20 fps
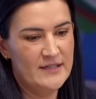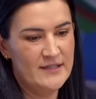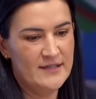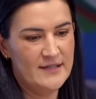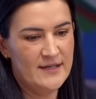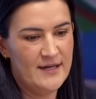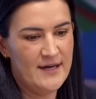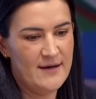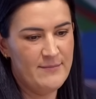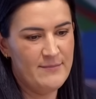
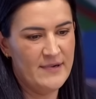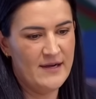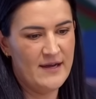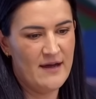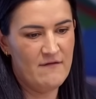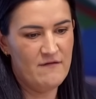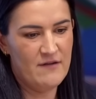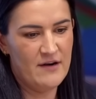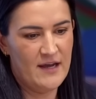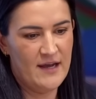
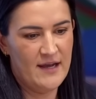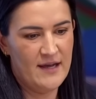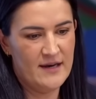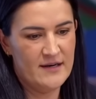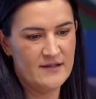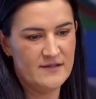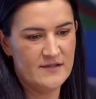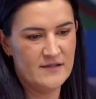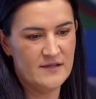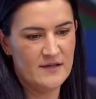McGovern I had
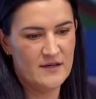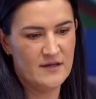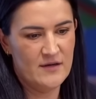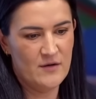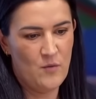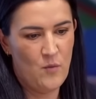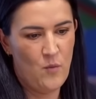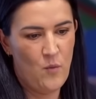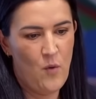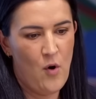as
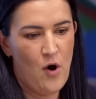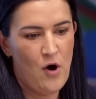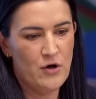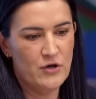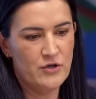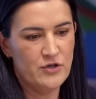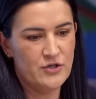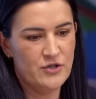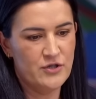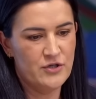a
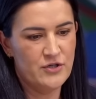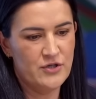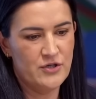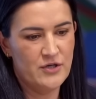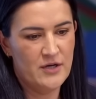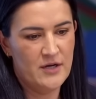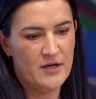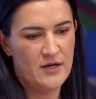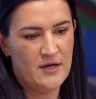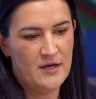watch.
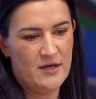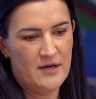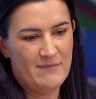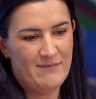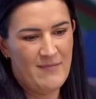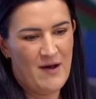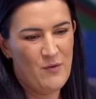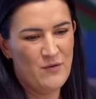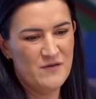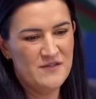
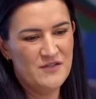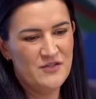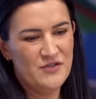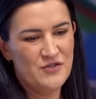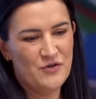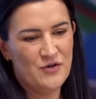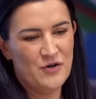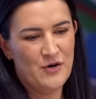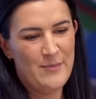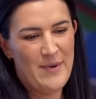I wasn't
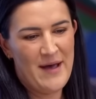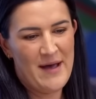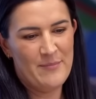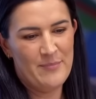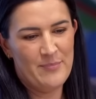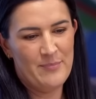sure about